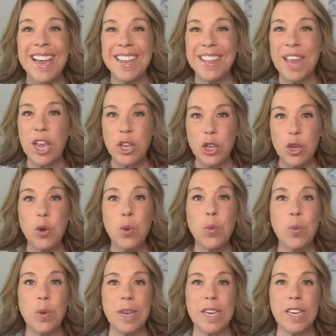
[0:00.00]
that you
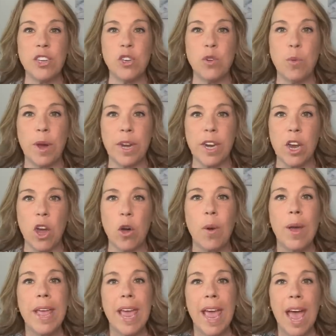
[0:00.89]
really do want to
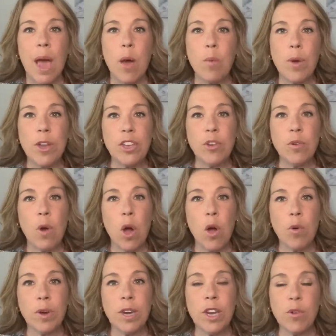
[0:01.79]
go. And when you
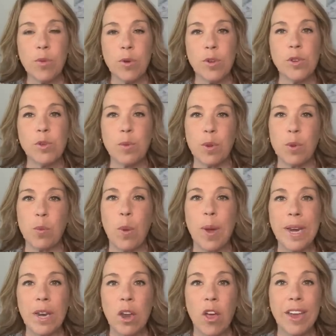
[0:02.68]
only cruise with
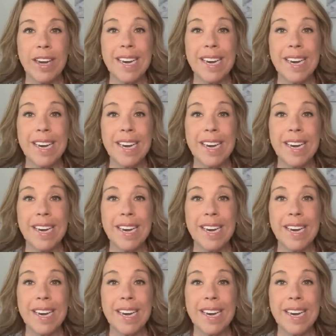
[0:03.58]
one line,